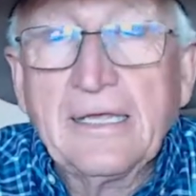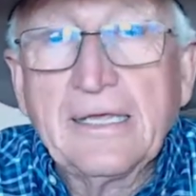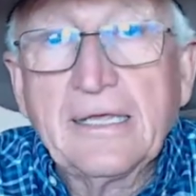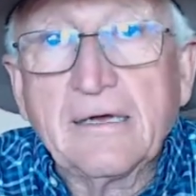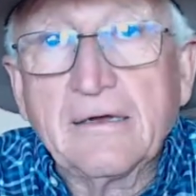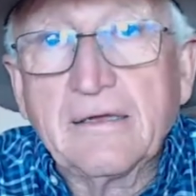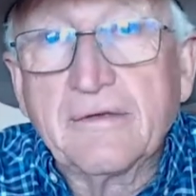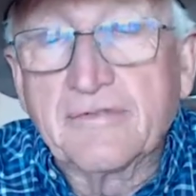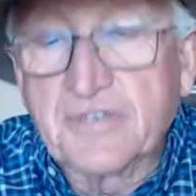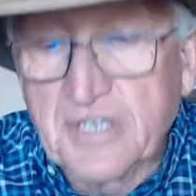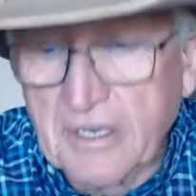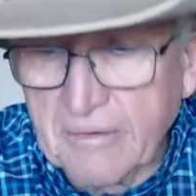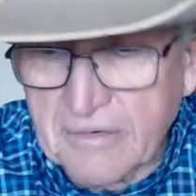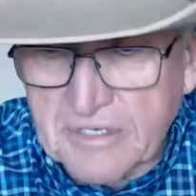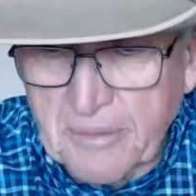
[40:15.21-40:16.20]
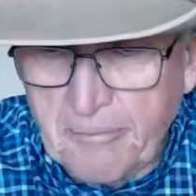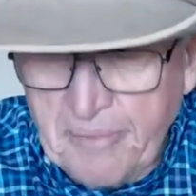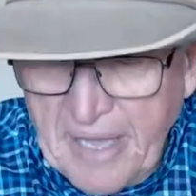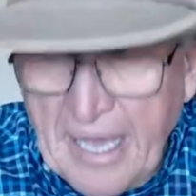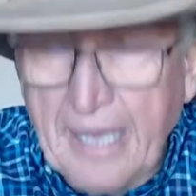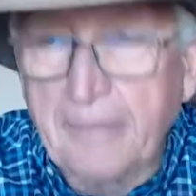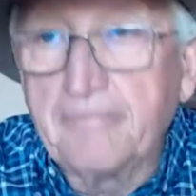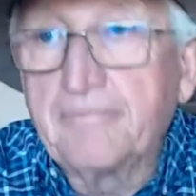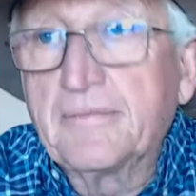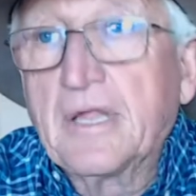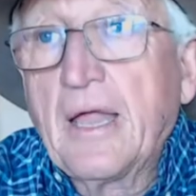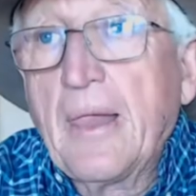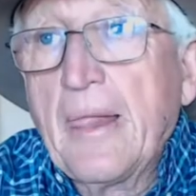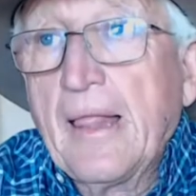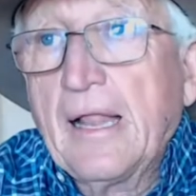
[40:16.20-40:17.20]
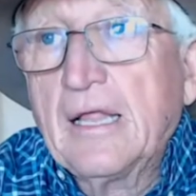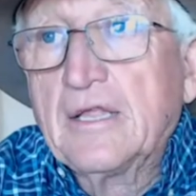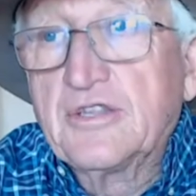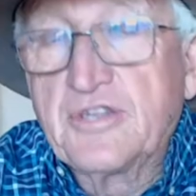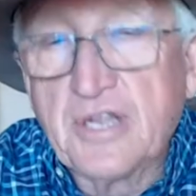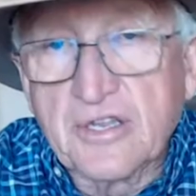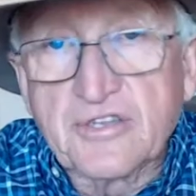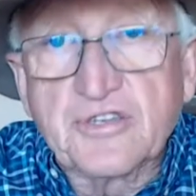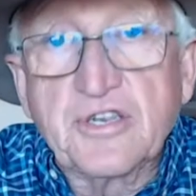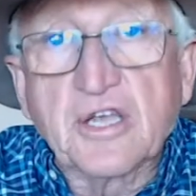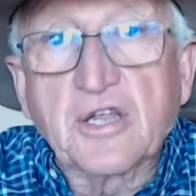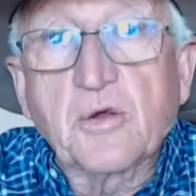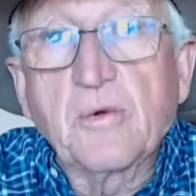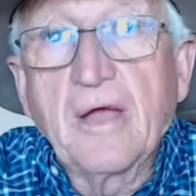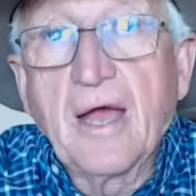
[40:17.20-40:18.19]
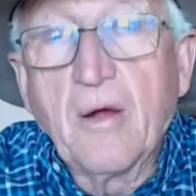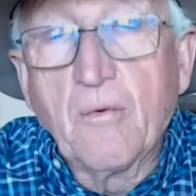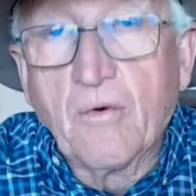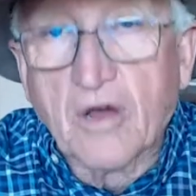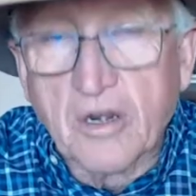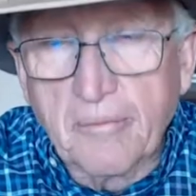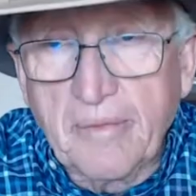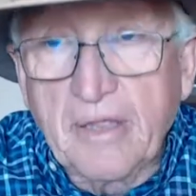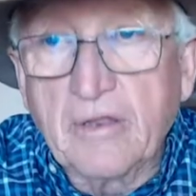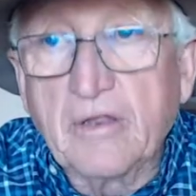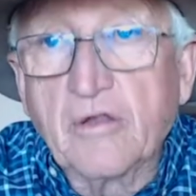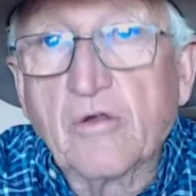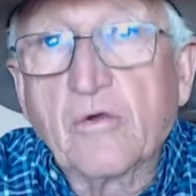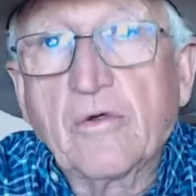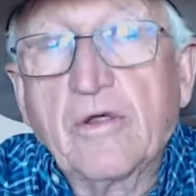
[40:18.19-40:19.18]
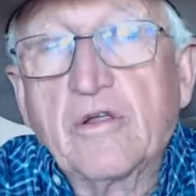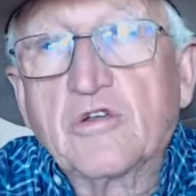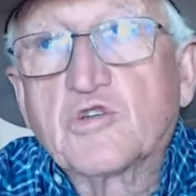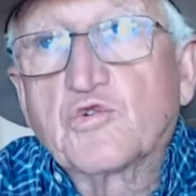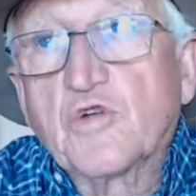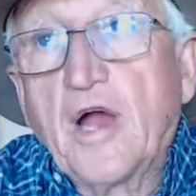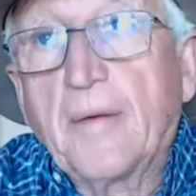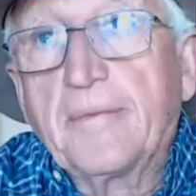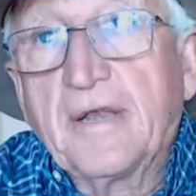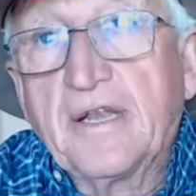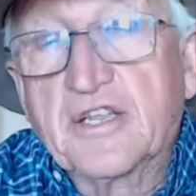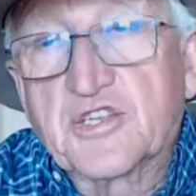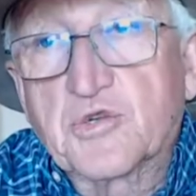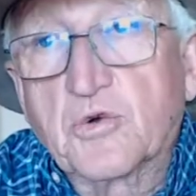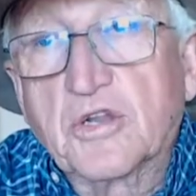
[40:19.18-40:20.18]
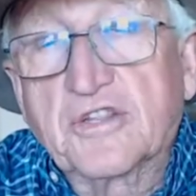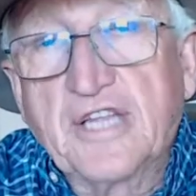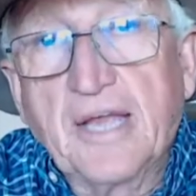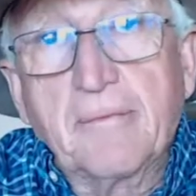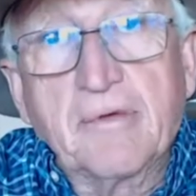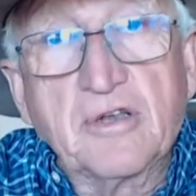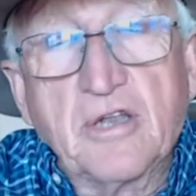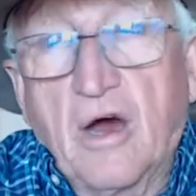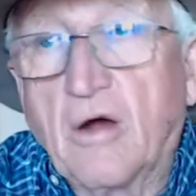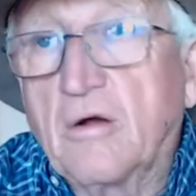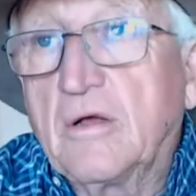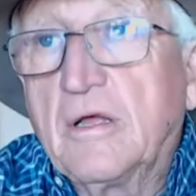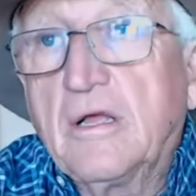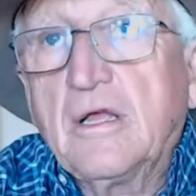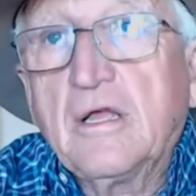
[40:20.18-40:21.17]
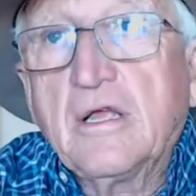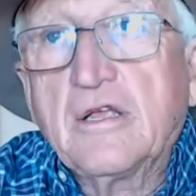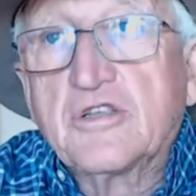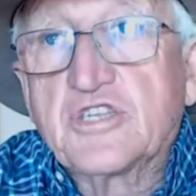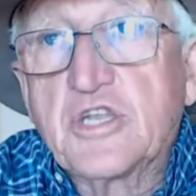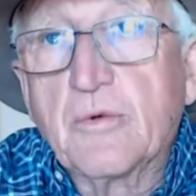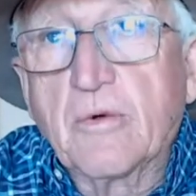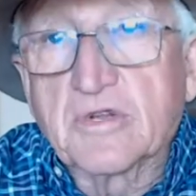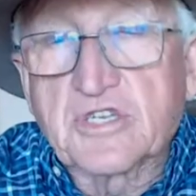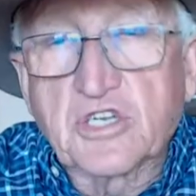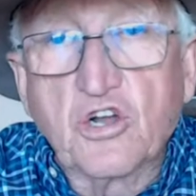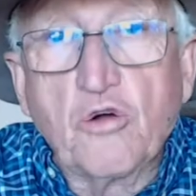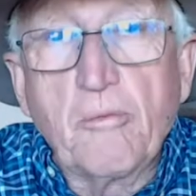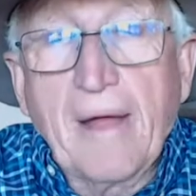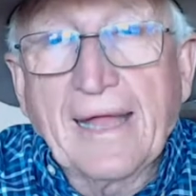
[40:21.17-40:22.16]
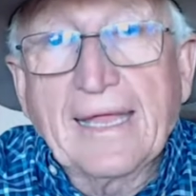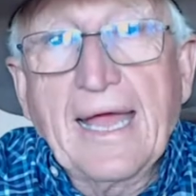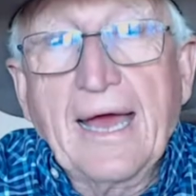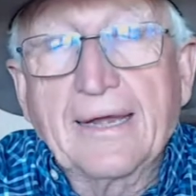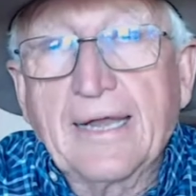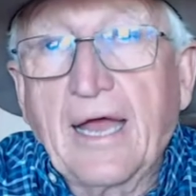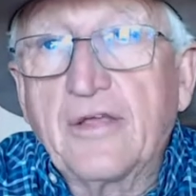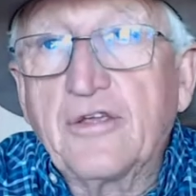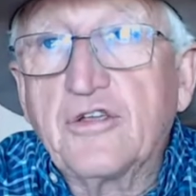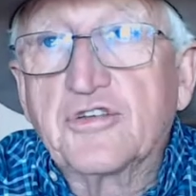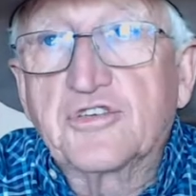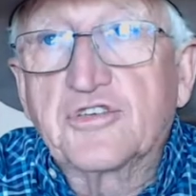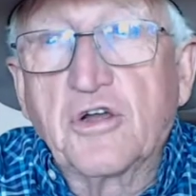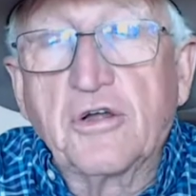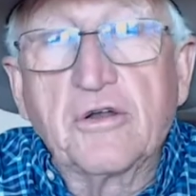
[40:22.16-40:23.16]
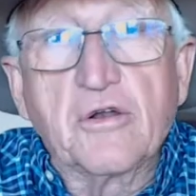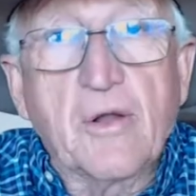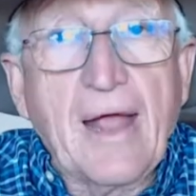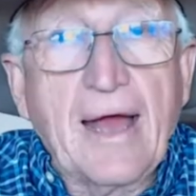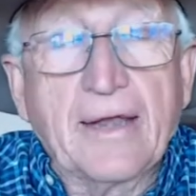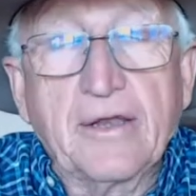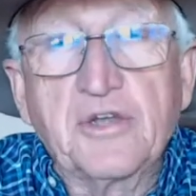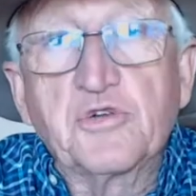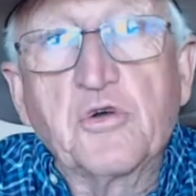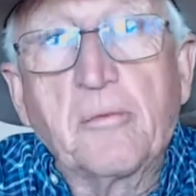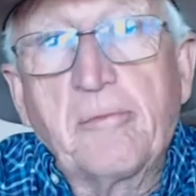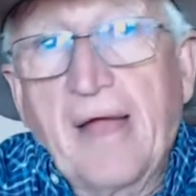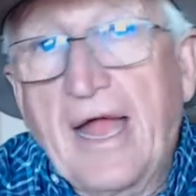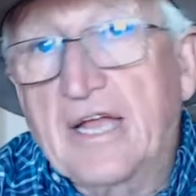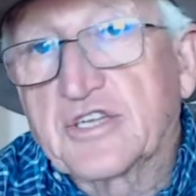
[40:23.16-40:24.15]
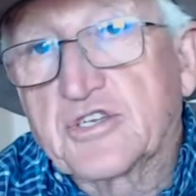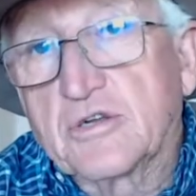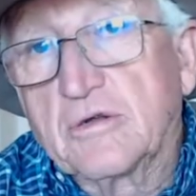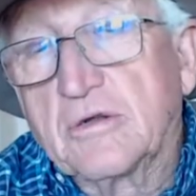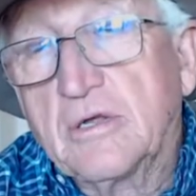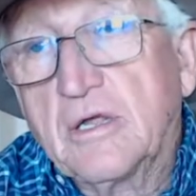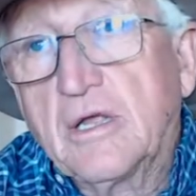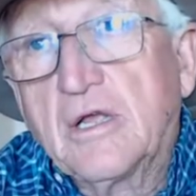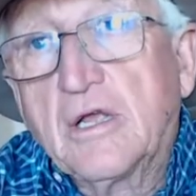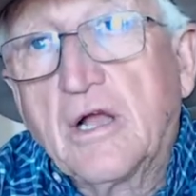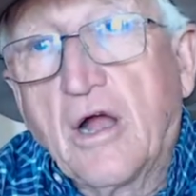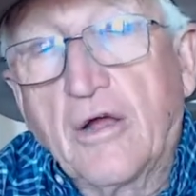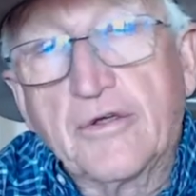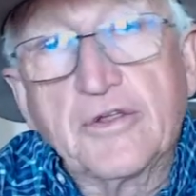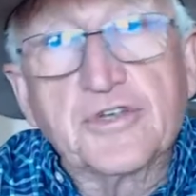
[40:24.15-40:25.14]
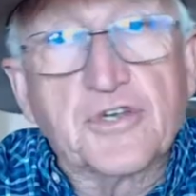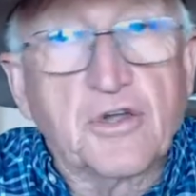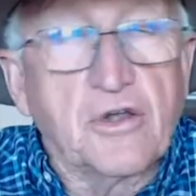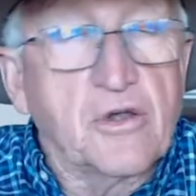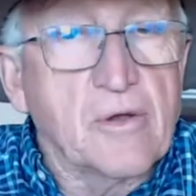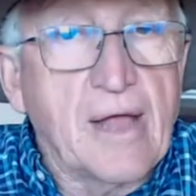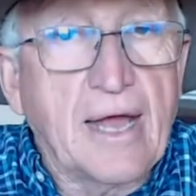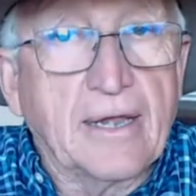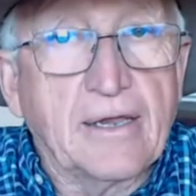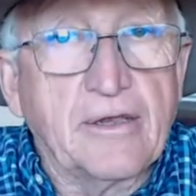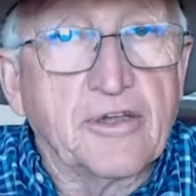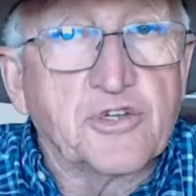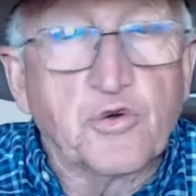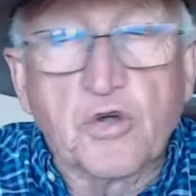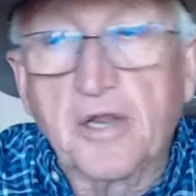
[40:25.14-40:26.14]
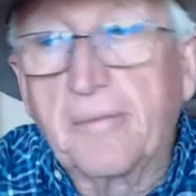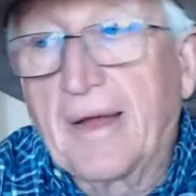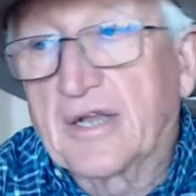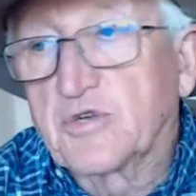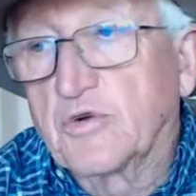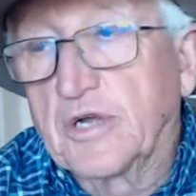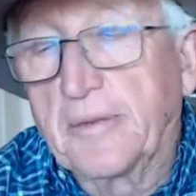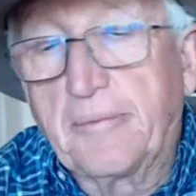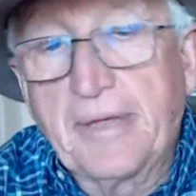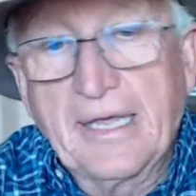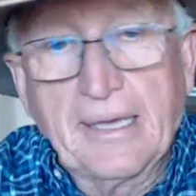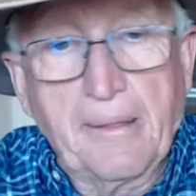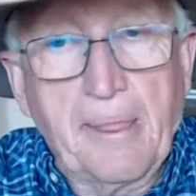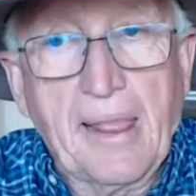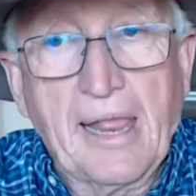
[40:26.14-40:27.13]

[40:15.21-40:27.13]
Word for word: You know, if she was a pet, she'd stick around, want to be your ears rubbed and this sort of thing. But no, she wants to go back out. Now you turn her out into a pasture or you turn her out in a 20 by 20 pen.